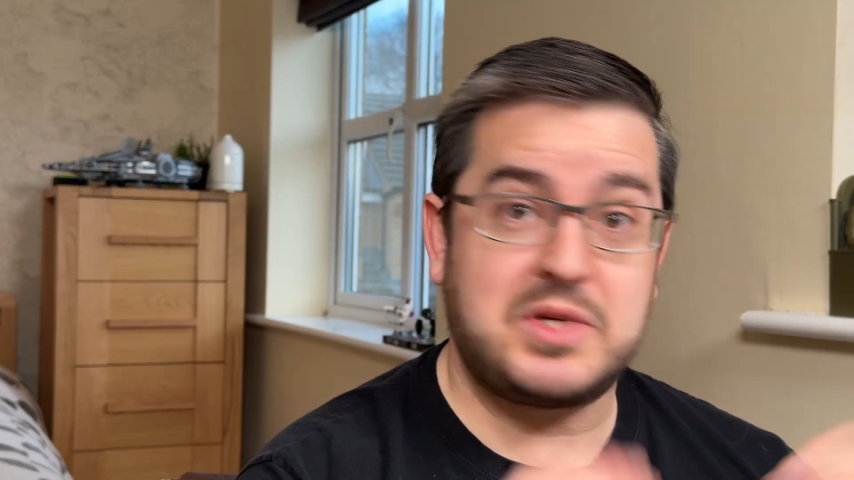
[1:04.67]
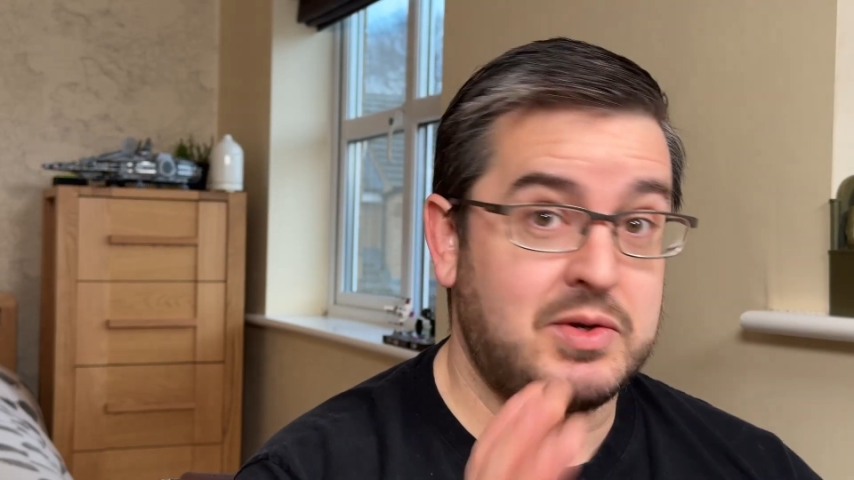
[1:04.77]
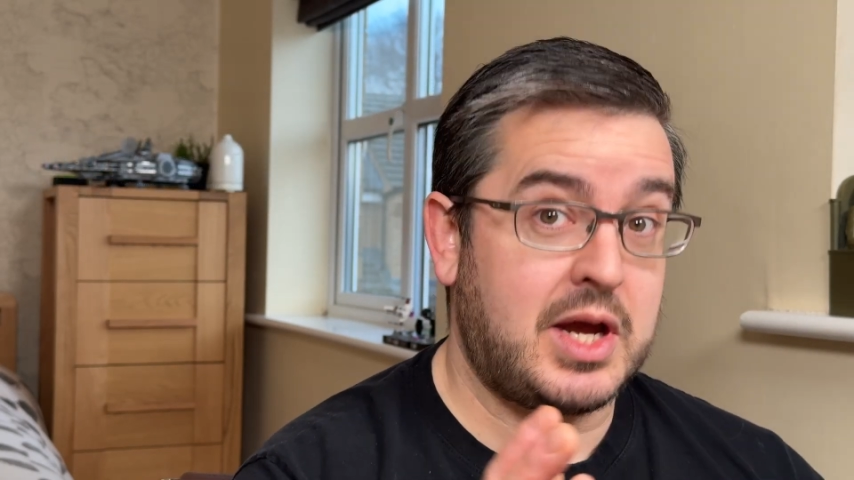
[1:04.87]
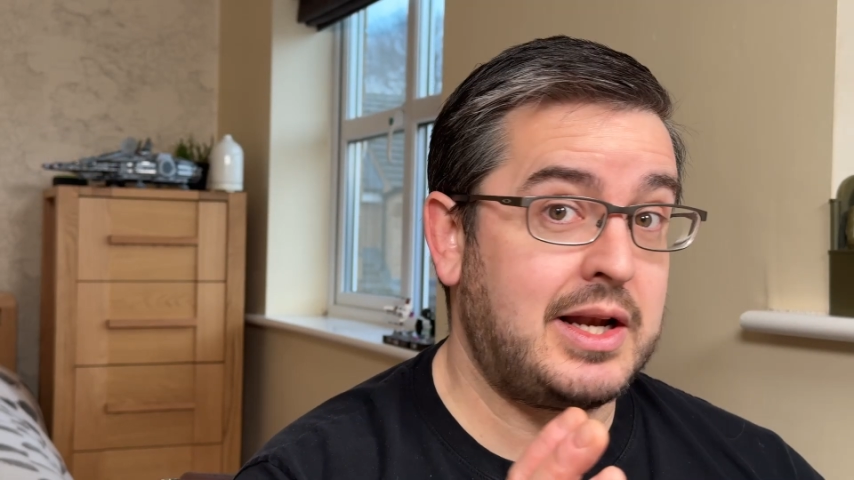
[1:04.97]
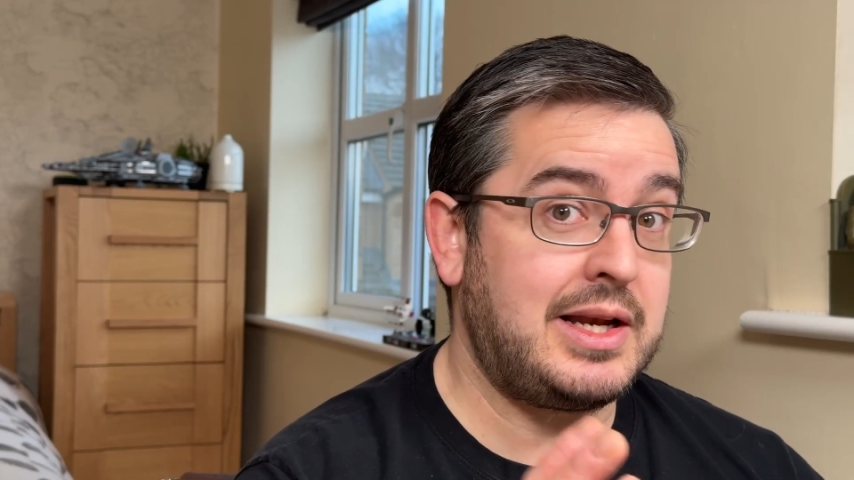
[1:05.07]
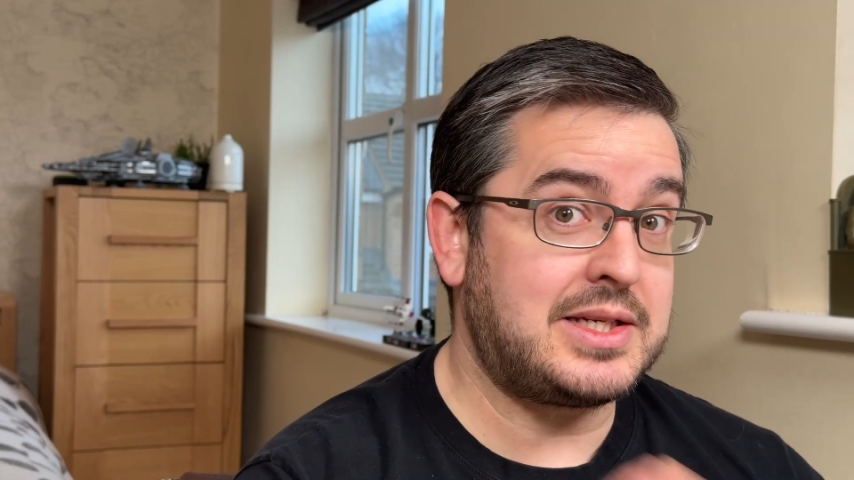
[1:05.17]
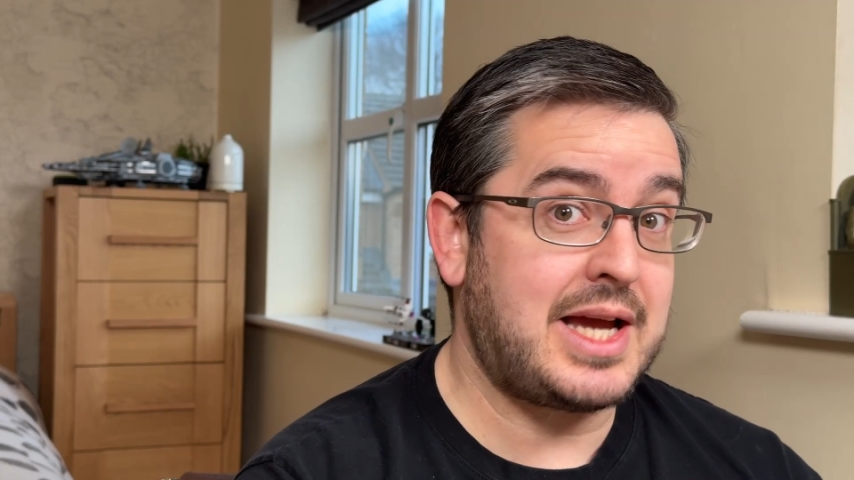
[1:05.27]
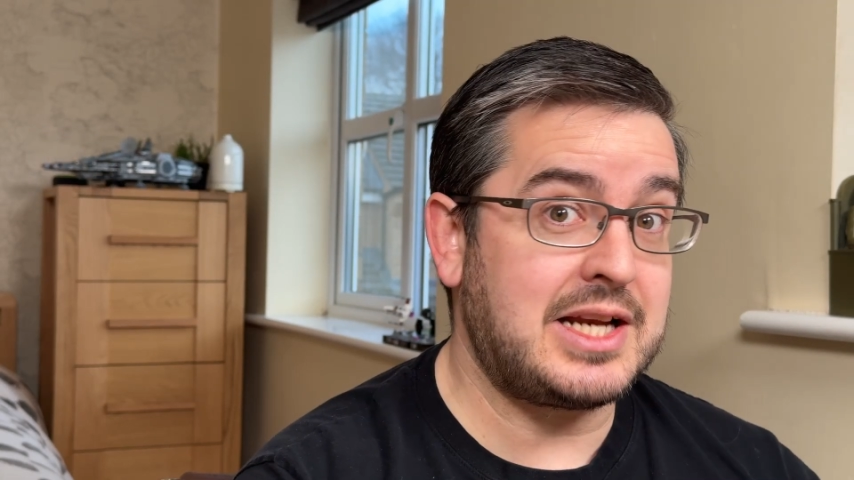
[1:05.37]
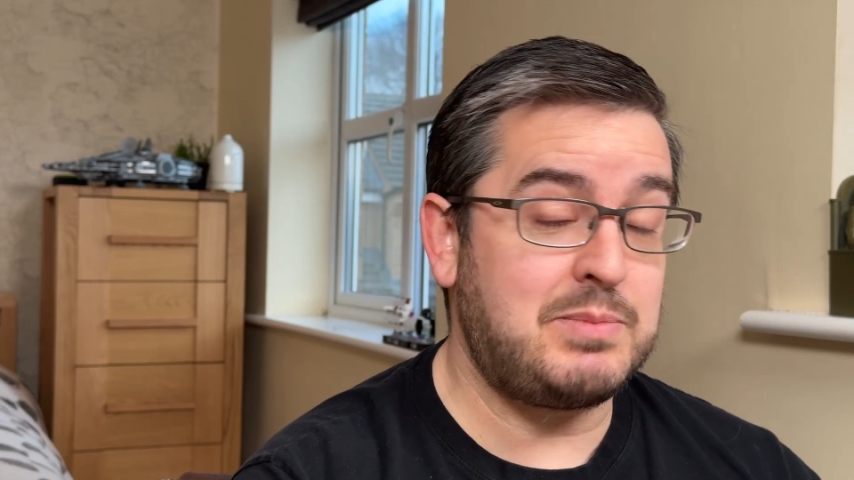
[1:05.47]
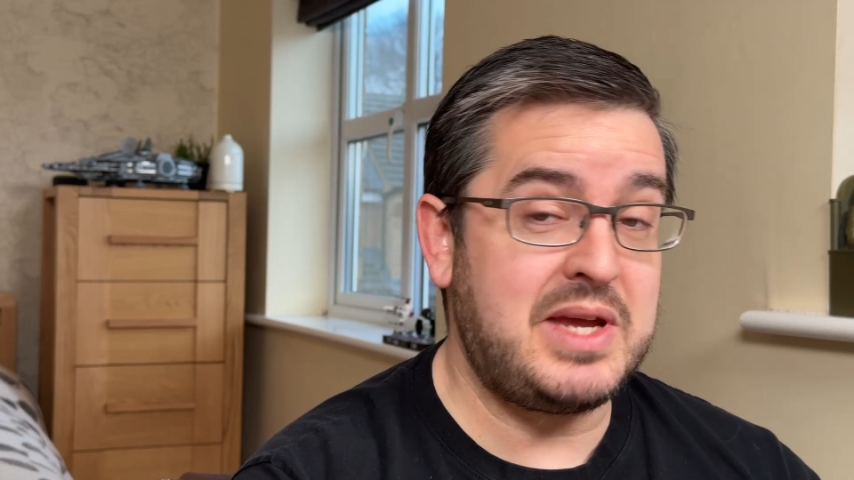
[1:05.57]
She kindly
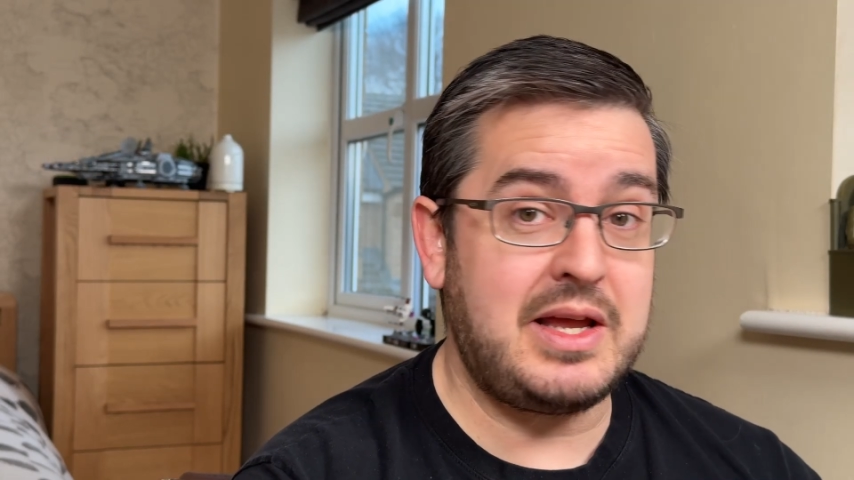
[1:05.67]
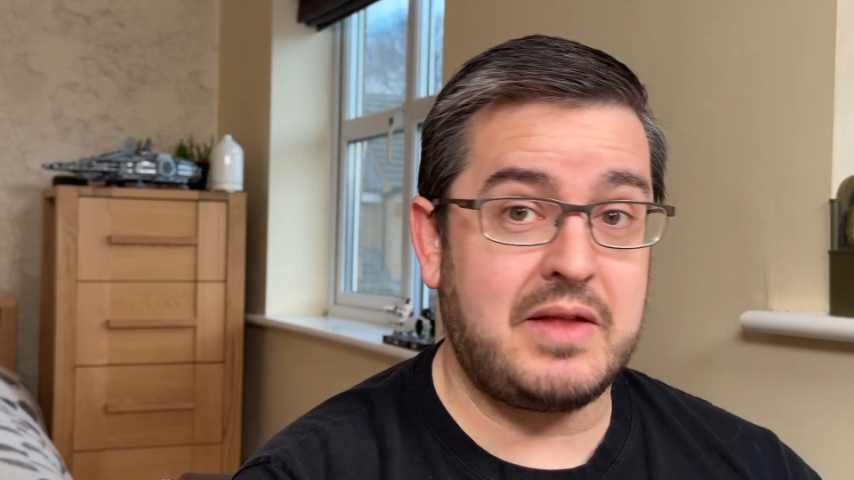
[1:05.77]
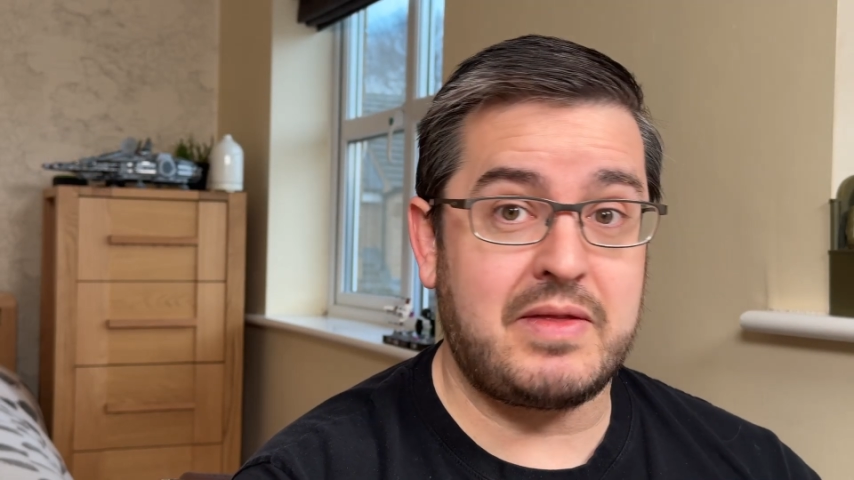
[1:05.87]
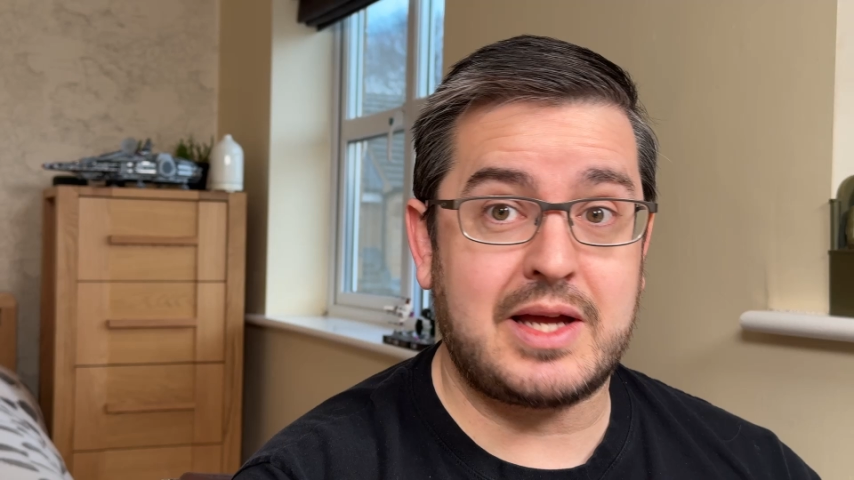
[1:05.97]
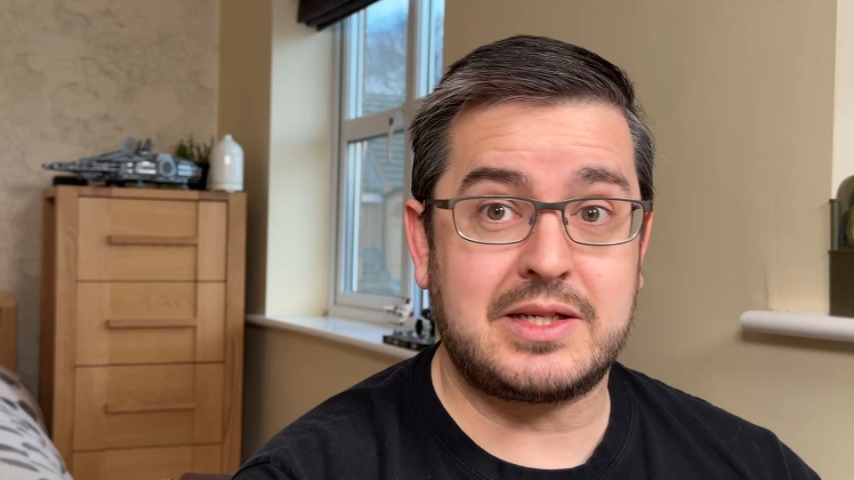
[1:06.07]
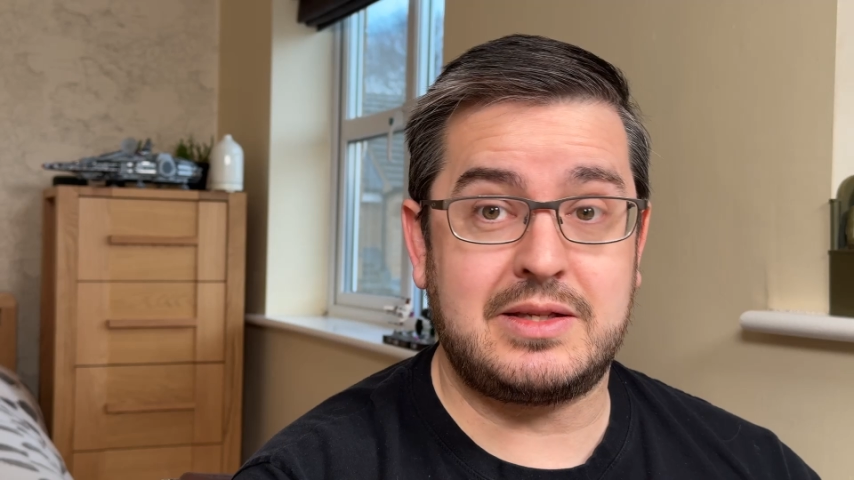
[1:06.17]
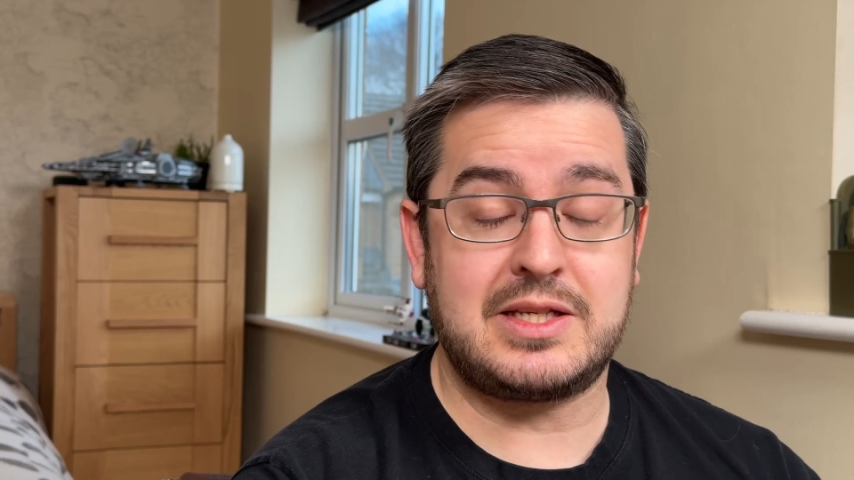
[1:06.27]
tagged me in that